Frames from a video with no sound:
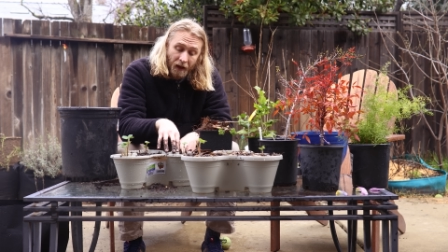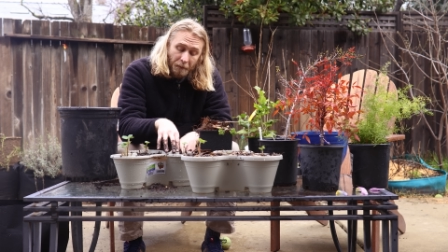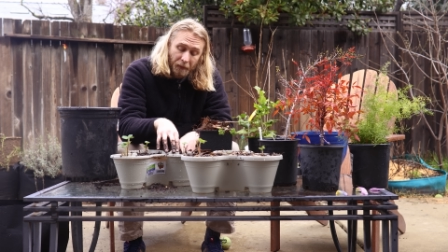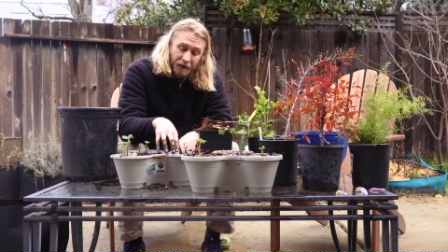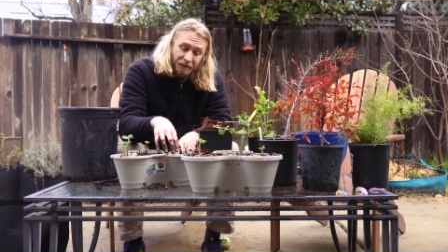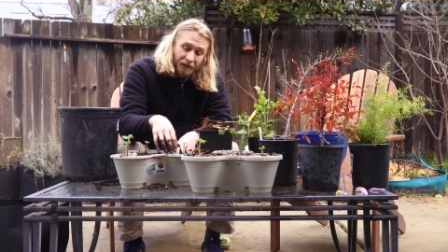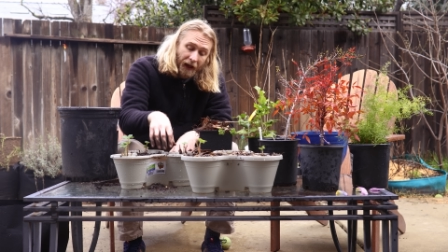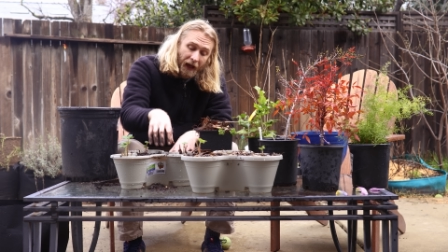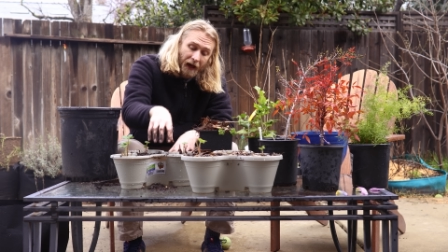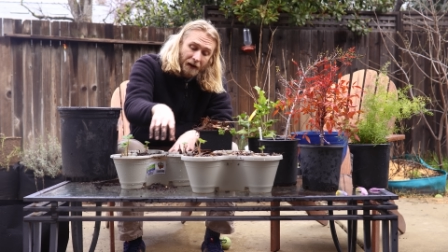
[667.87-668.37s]

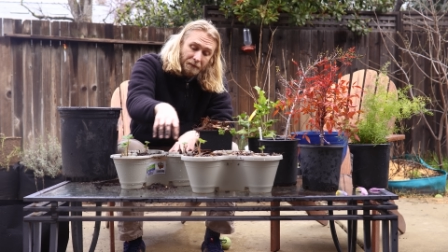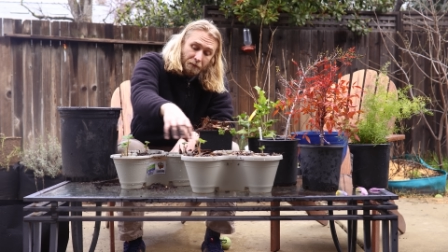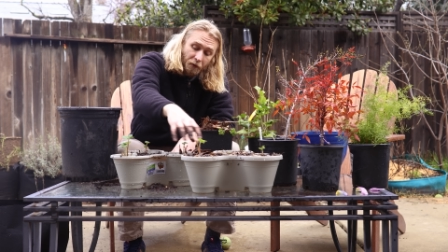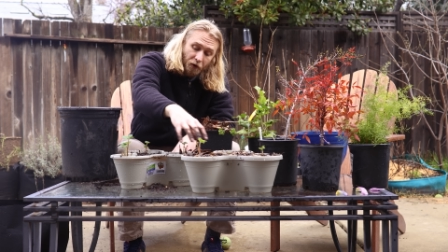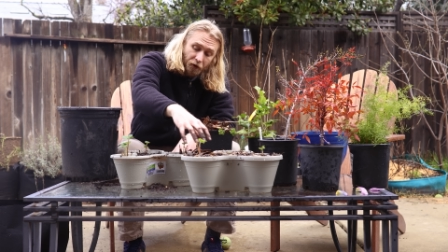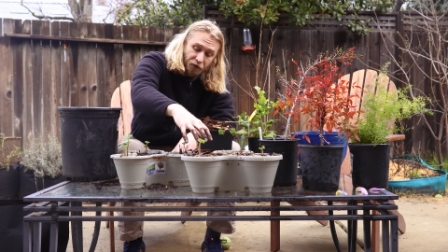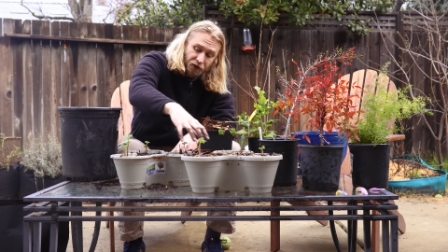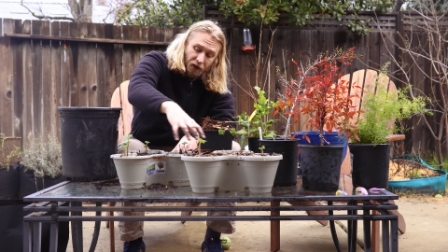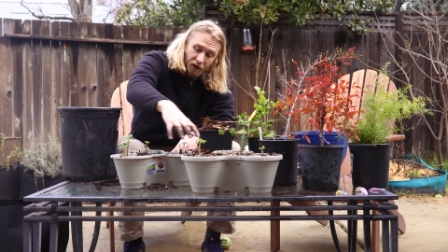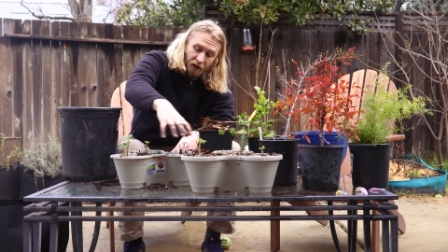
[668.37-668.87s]
But if I add
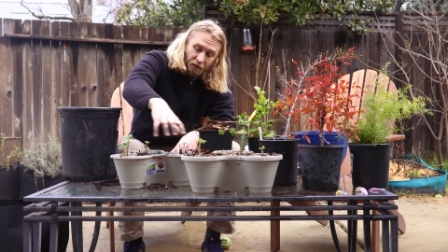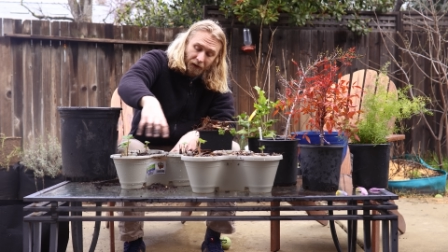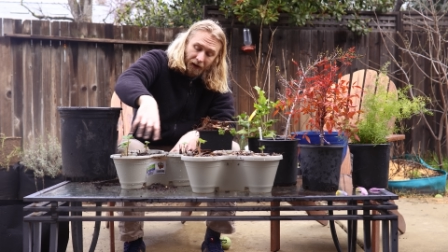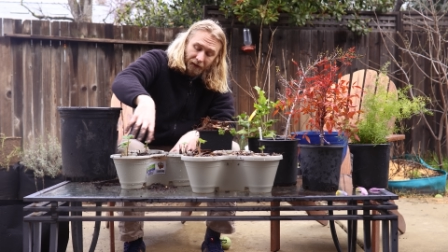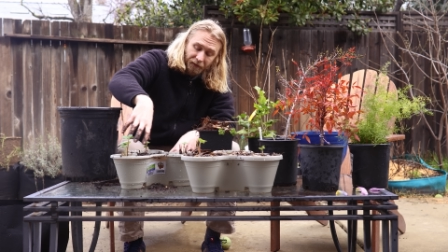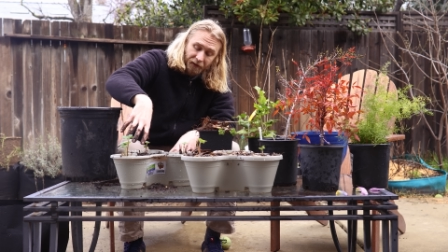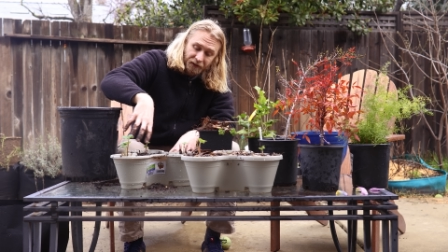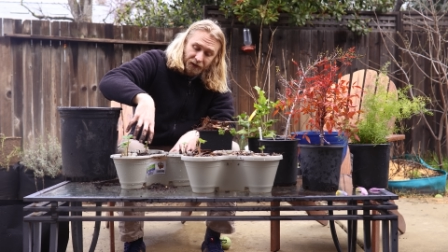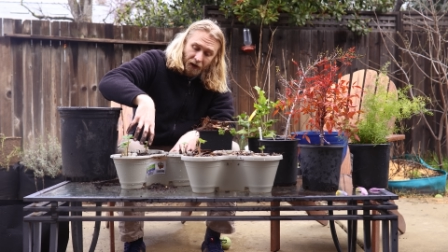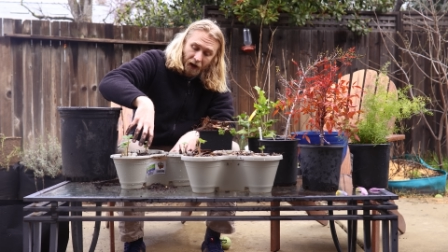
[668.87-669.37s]
mulch
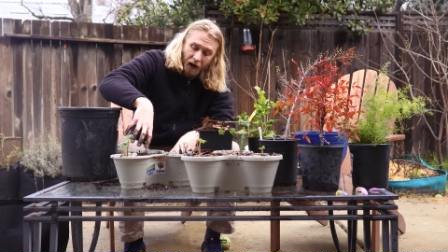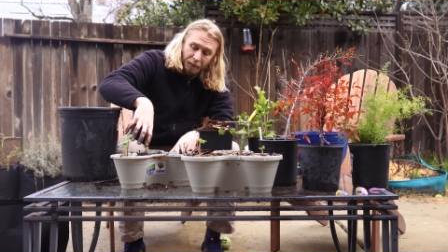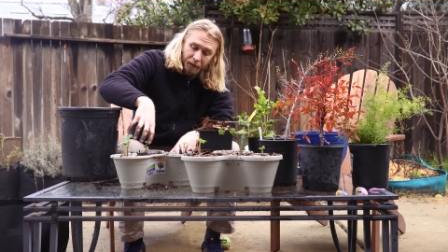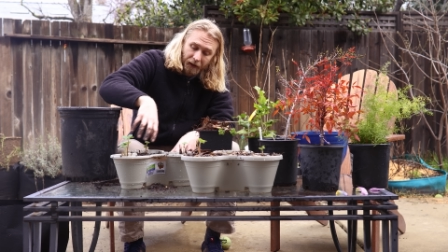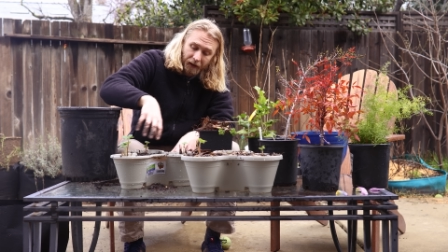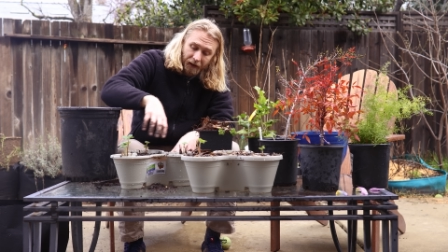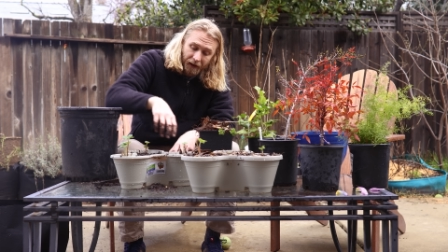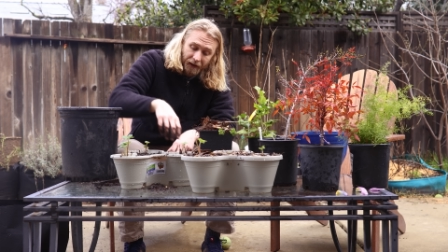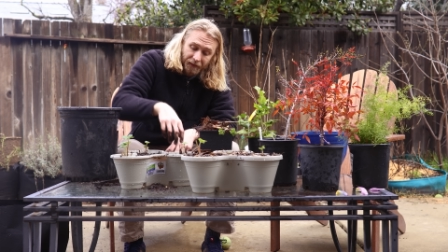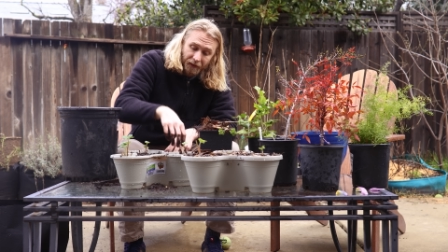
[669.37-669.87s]
around the top,
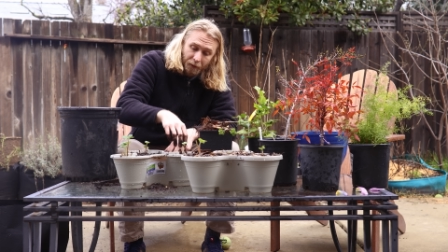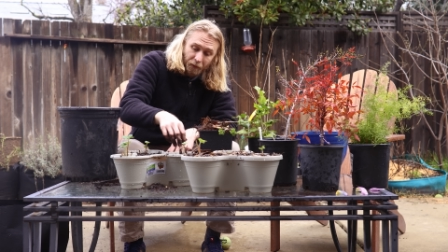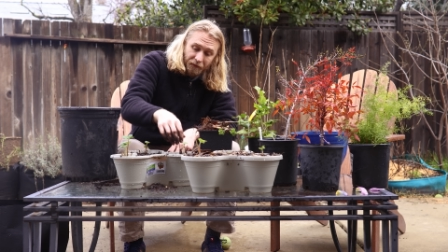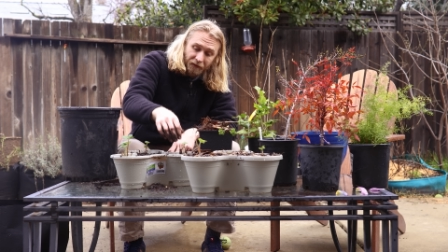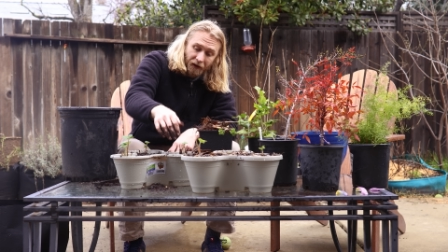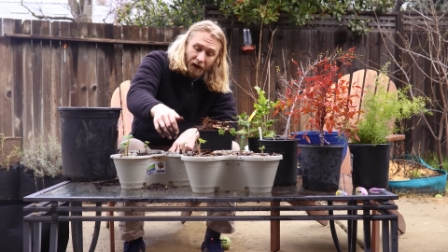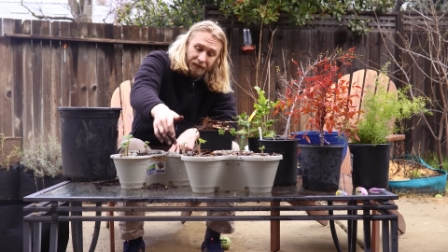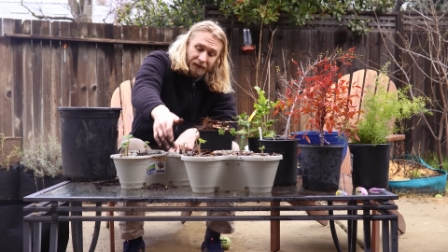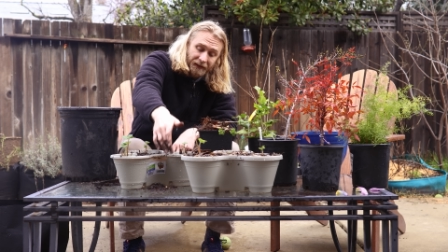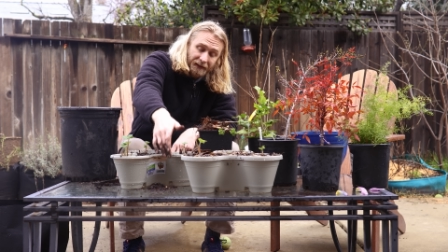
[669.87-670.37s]
and then we've
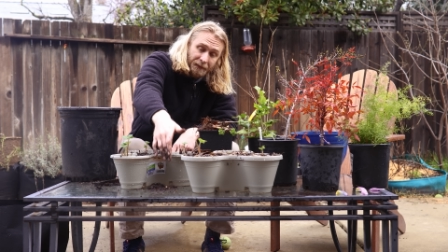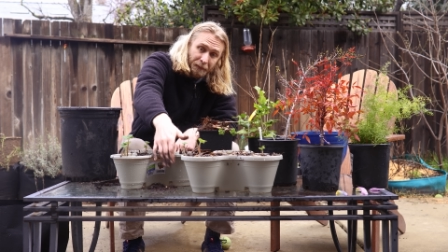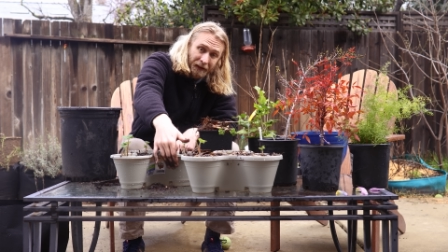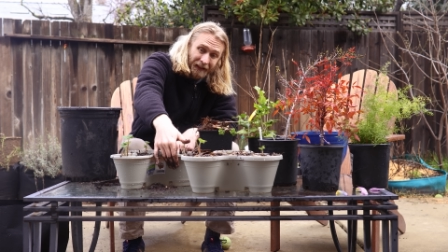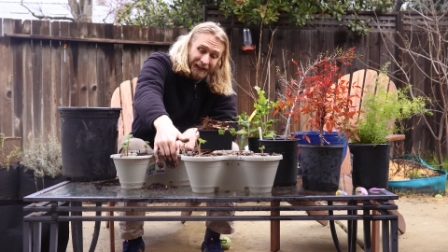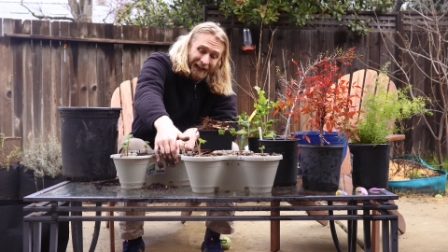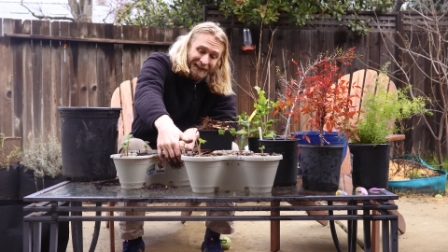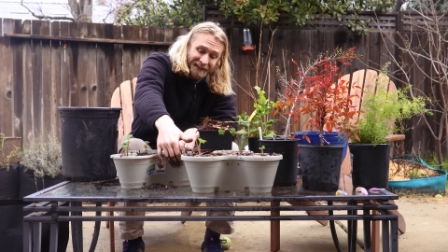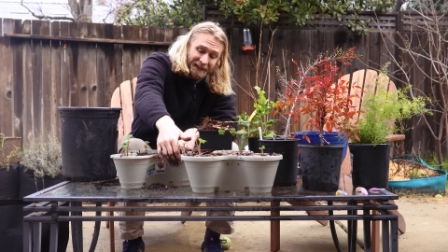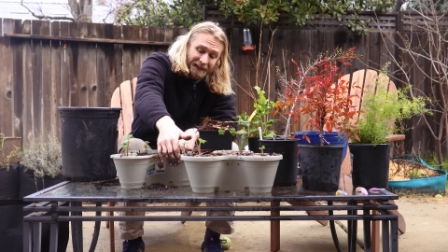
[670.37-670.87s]
got this
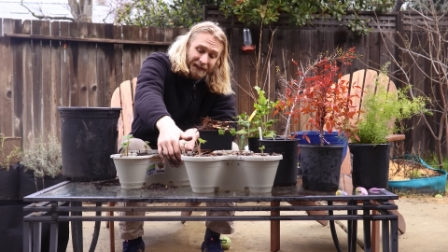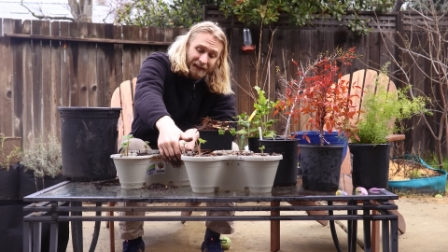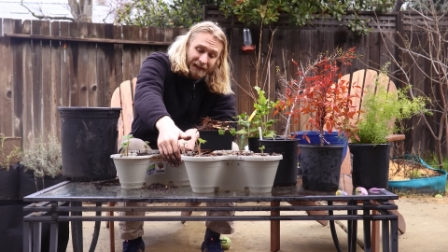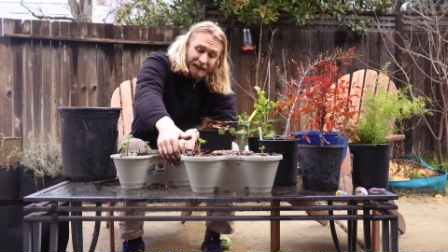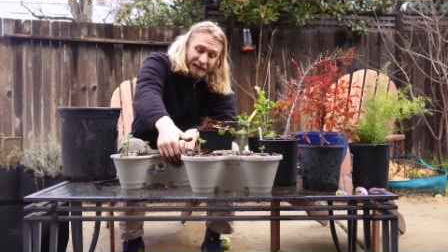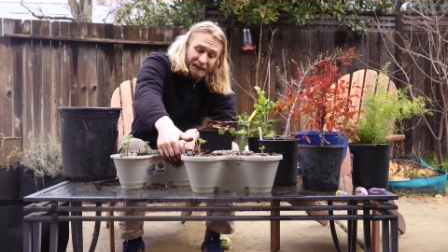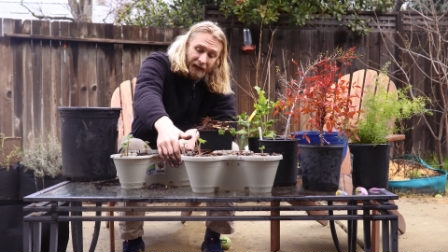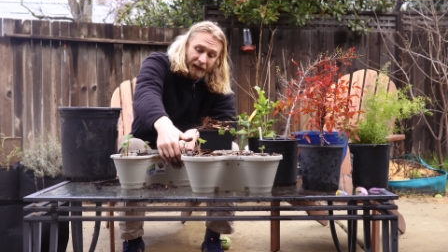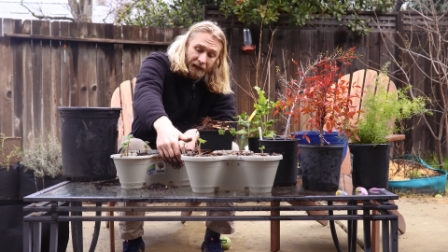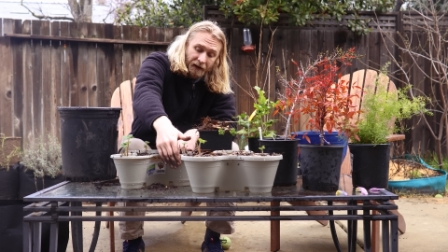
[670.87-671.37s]
plastic
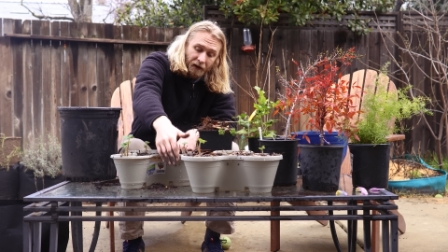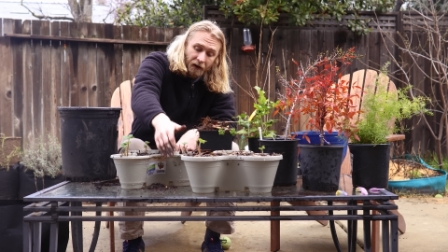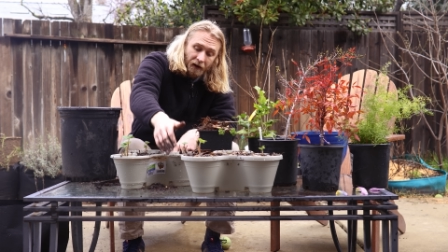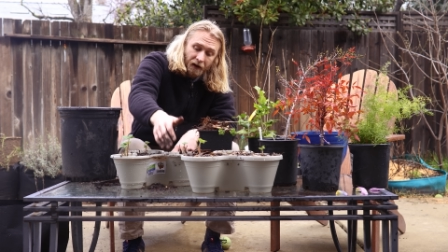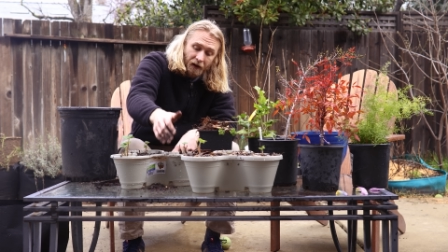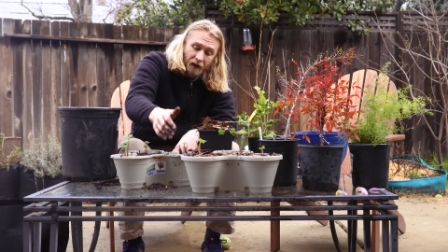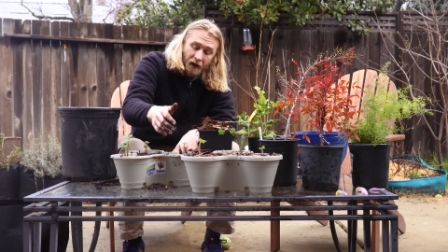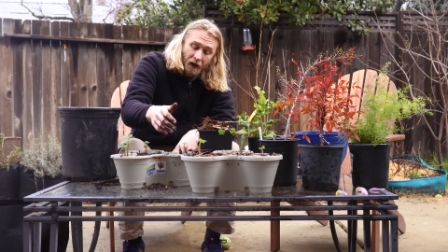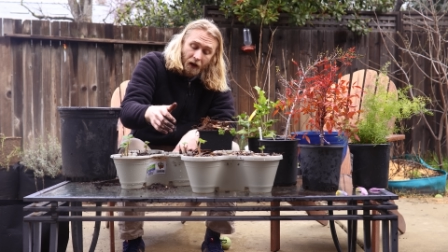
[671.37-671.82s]
container,